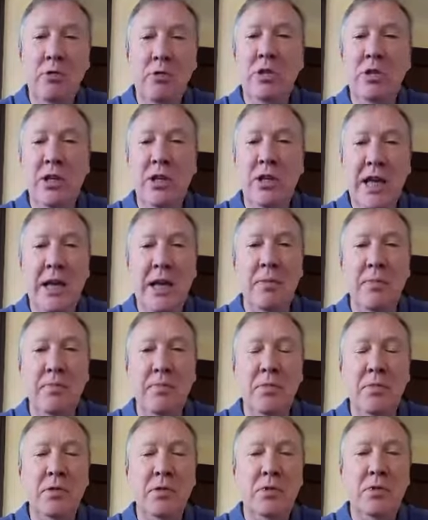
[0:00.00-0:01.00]
seem
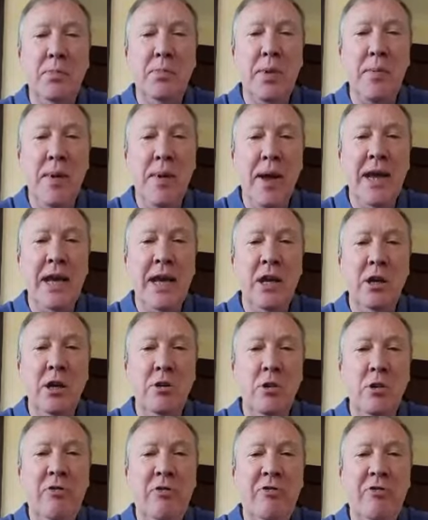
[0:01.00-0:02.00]
to be making a
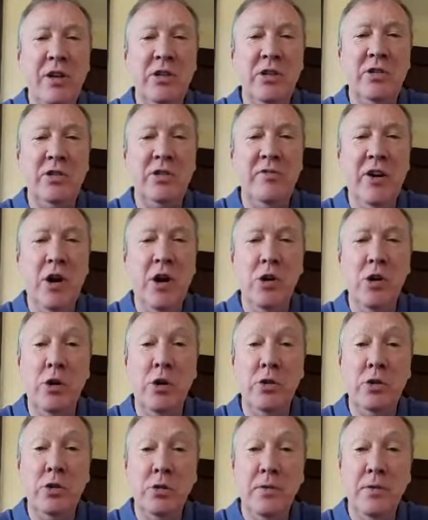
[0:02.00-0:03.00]
good fist of
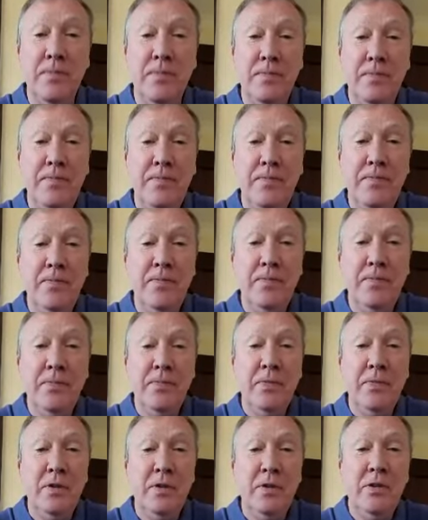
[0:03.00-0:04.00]
Argos.
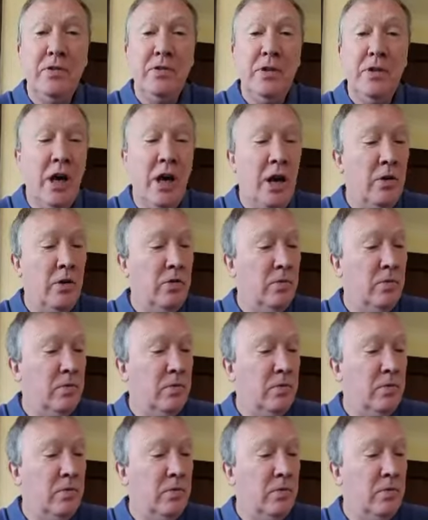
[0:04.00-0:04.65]
Well, that's so, really